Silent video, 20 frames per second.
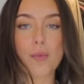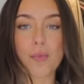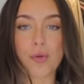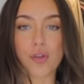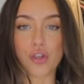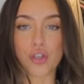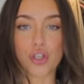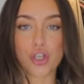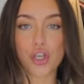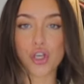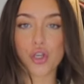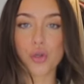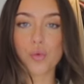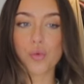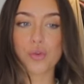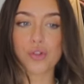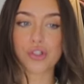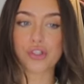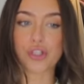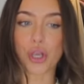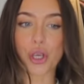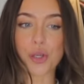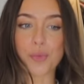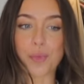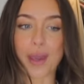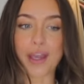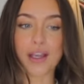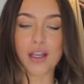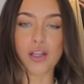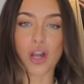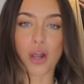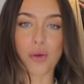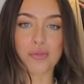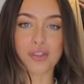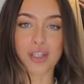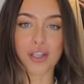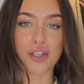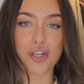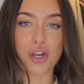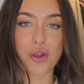but the queue was so big and I
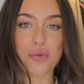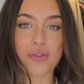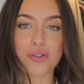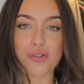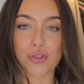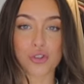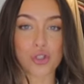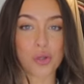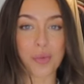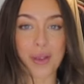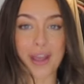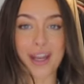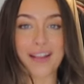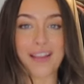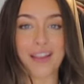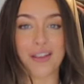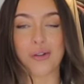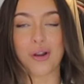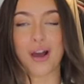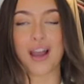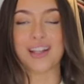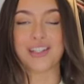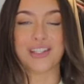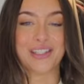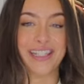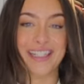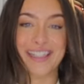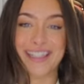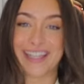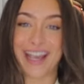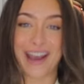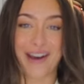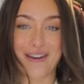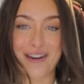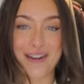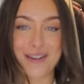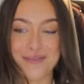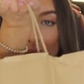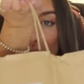was like, you know when you're shopping and then you're like, I just need to get home.